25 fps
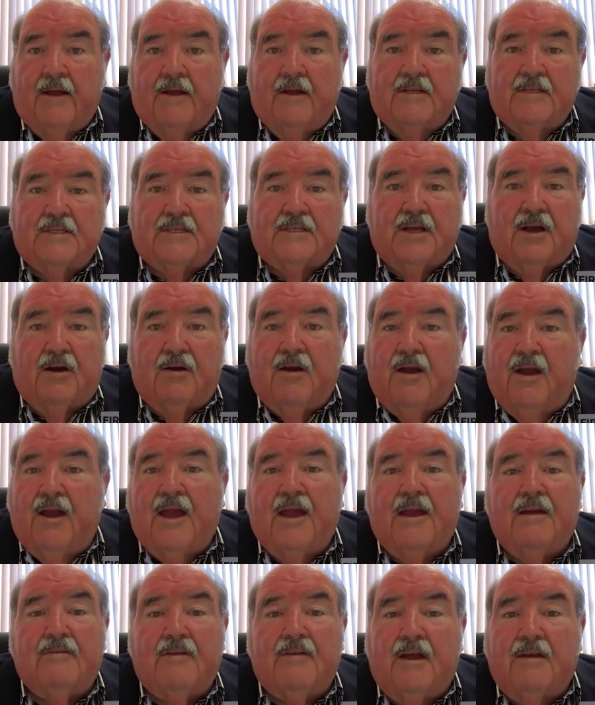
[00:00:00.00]
So
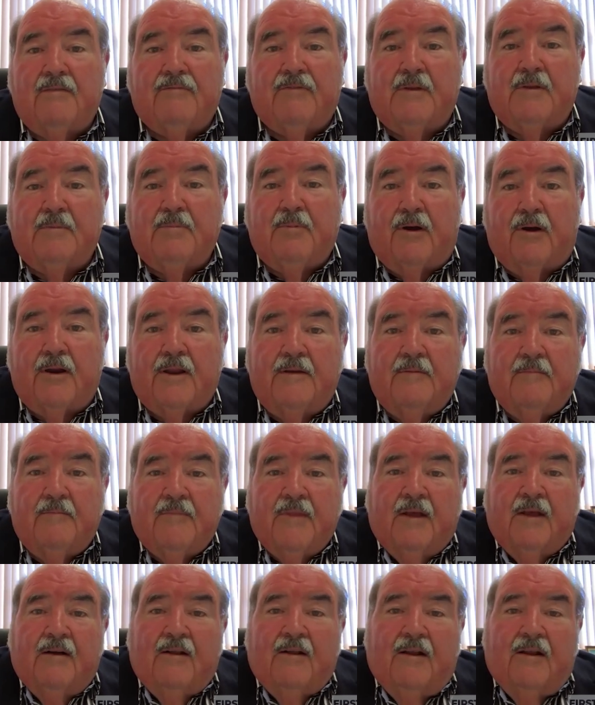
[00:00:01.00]
everybody,
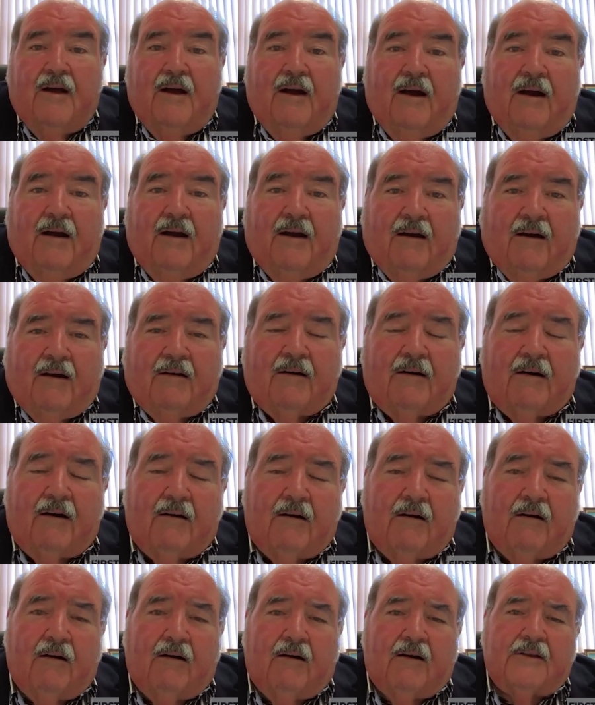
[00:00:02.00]

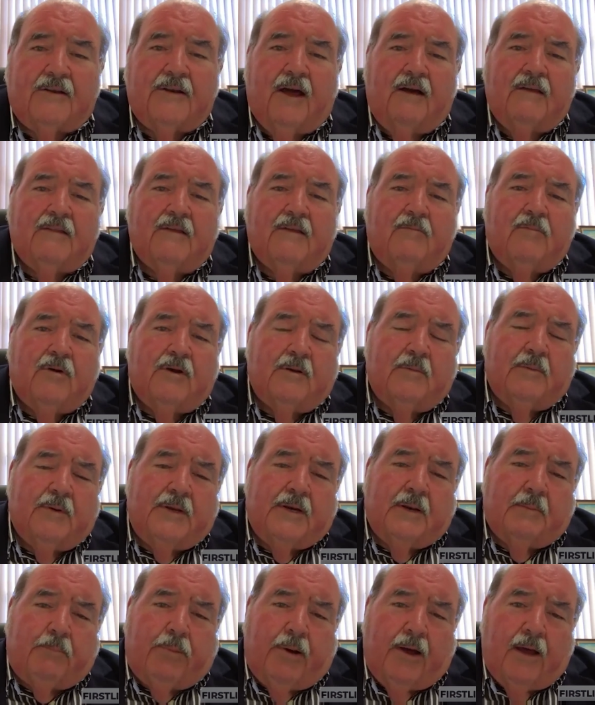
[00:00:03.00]
I know there would have been
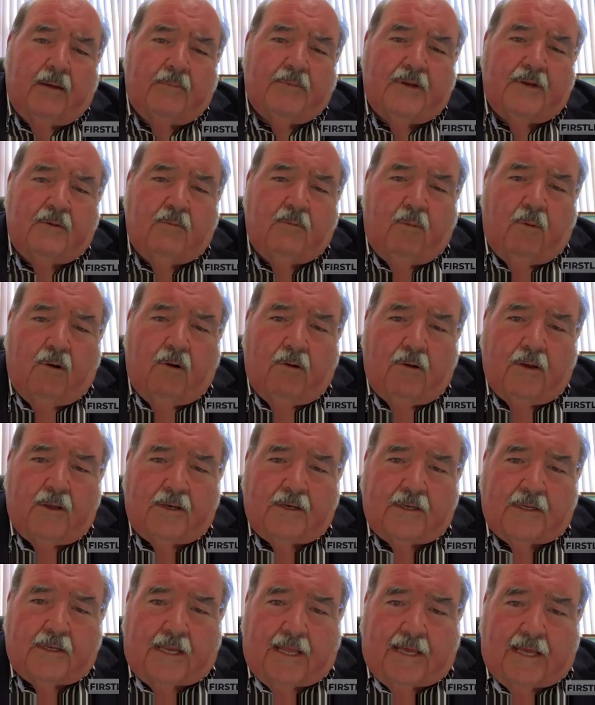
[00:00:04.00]
a pub in
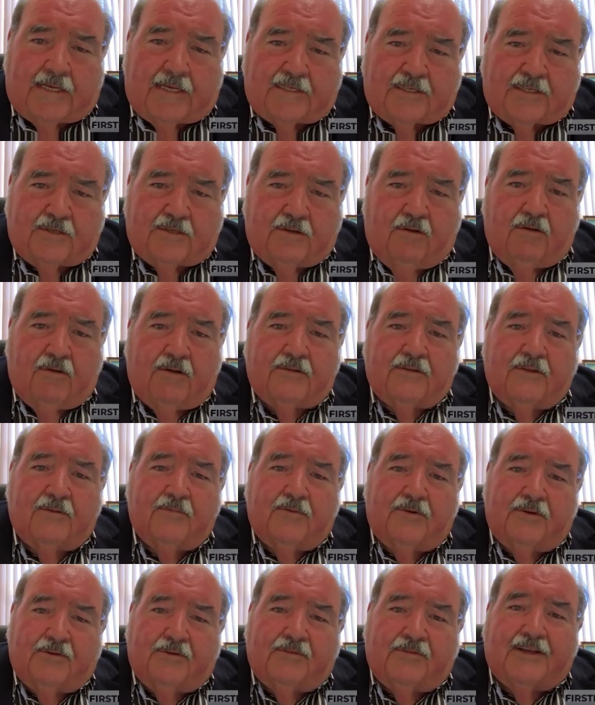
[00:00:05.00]
Whyalla last night that
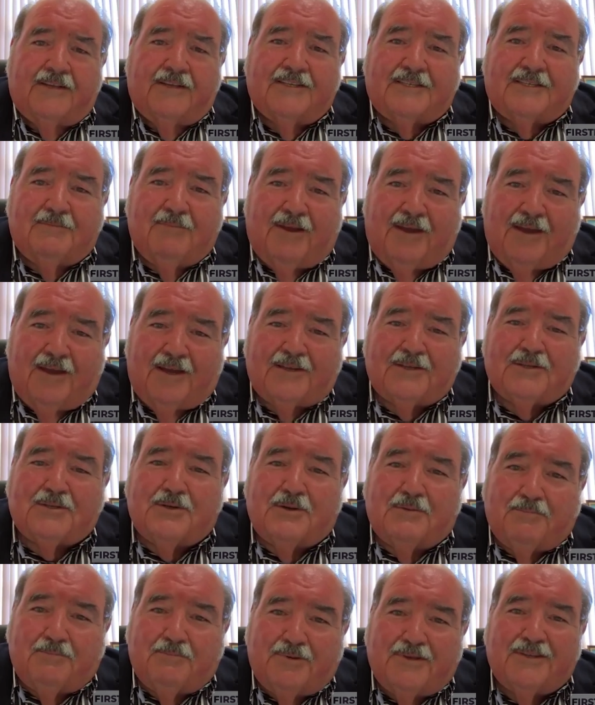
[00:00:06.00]
would have done some extra
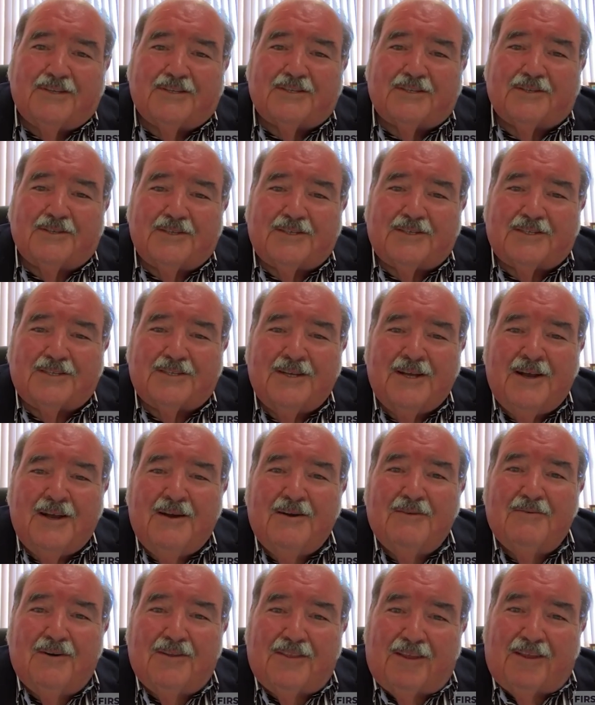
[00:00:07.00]
business
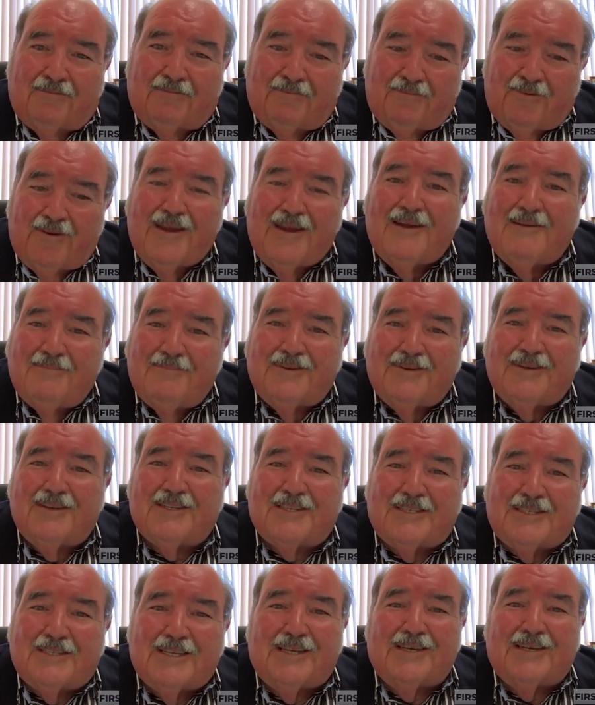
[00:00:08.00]
with a fair bit of
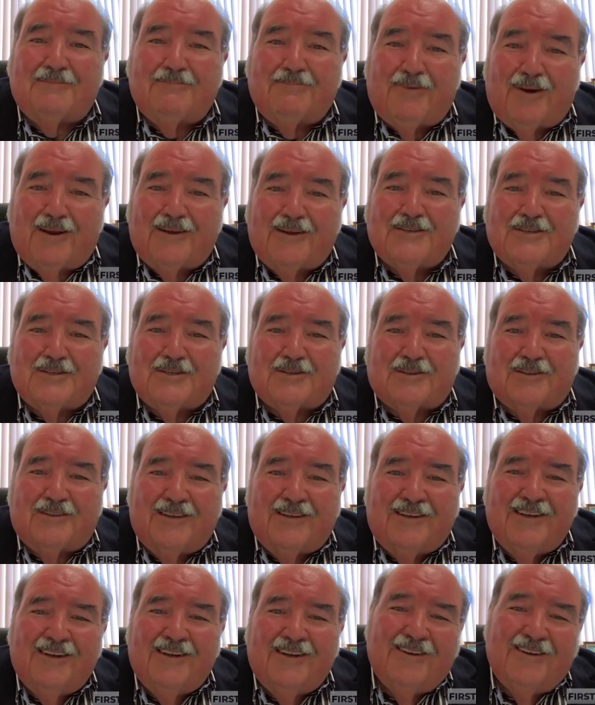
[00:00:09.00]
celebration
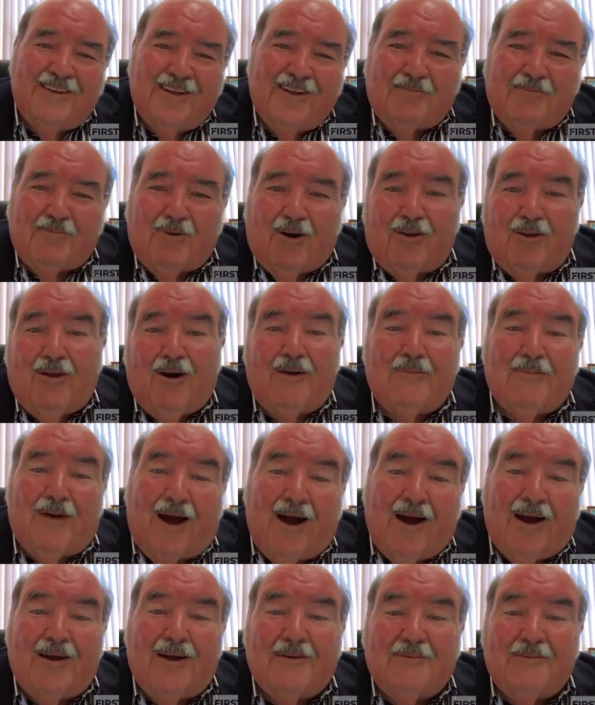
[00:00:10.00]
while I'm
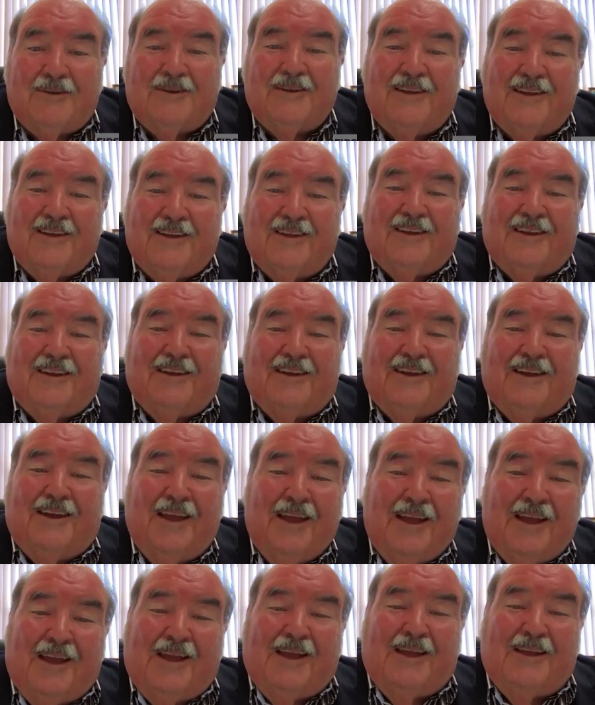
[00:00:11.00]
home
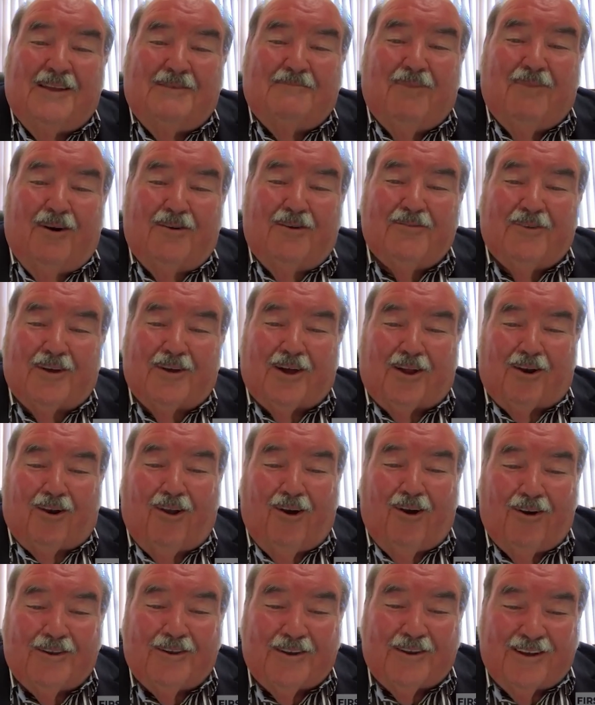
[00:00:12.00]
in my
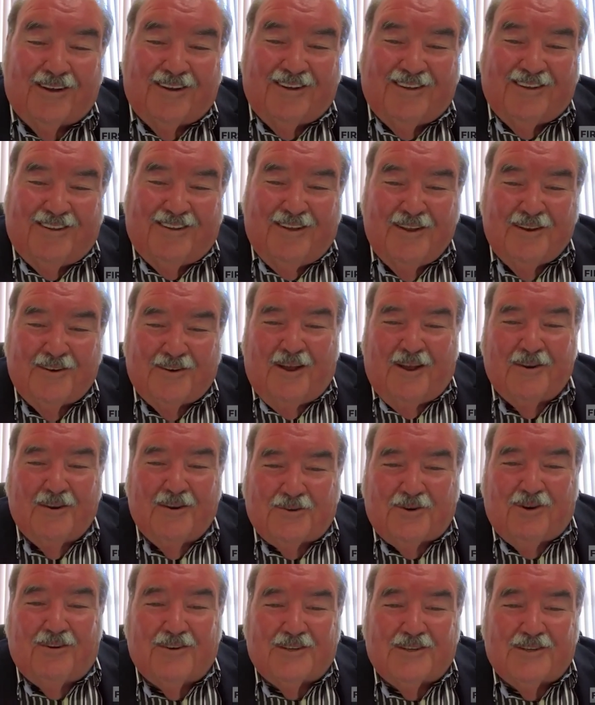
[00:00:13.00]
recliner
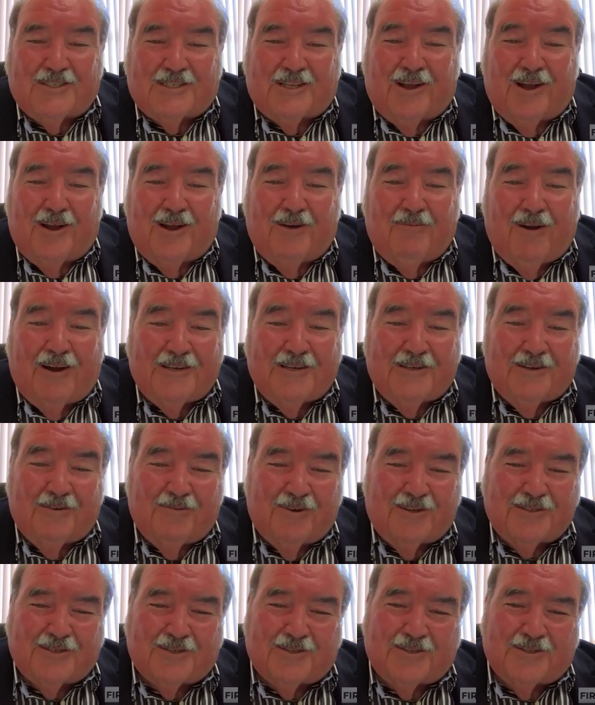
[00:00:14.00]
trying to stay awake to
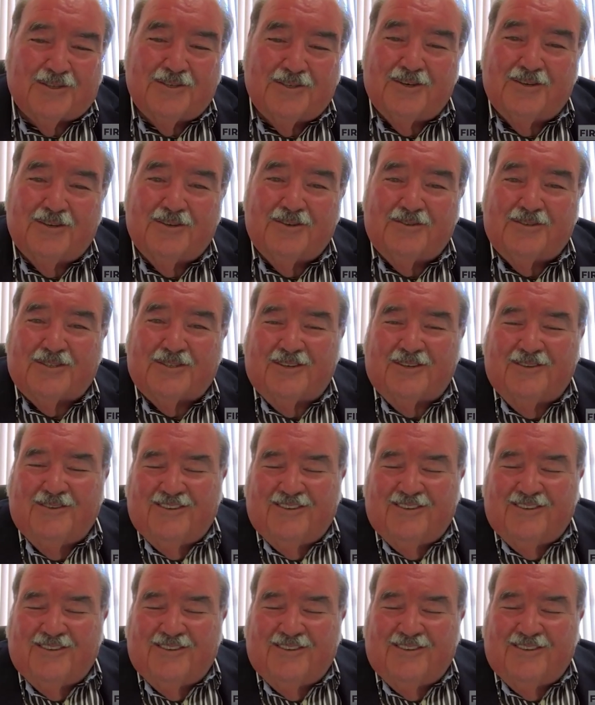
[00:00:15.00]
watch the news.